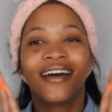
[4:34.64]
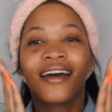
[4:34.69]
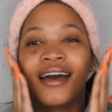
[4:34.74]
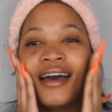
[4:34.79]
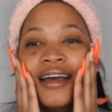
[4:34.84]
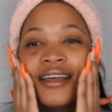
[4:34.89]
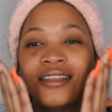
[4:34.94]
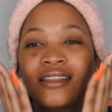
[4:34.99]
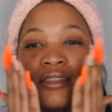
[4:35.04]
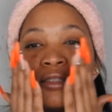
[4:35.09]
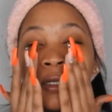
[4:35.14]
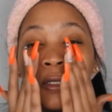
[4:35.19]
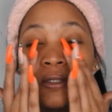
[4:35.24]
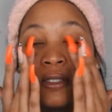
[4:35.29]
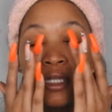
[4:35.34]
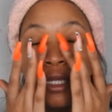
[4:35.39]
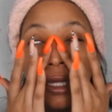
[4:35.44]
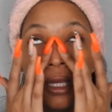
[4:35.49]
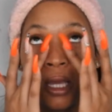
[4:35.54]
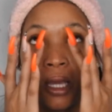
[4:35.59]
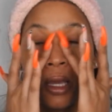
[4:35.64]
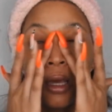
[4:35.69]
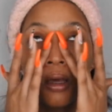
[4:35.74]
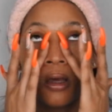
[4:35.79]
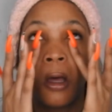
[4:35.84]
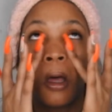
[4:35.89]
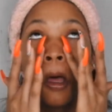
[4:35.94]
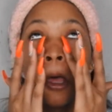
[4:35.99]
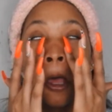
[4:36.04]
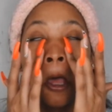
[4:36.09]
Guys, it's so sticky.
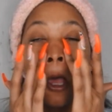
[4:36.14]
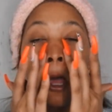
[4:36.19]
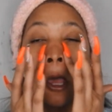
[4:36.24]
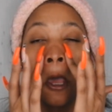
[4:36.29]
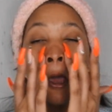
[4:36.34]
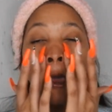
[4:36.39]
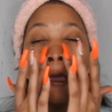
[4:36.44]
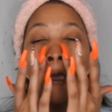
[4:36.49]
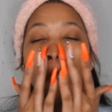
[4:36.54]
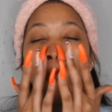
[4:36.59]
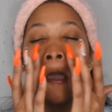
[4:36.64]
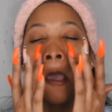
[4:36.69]
Oh,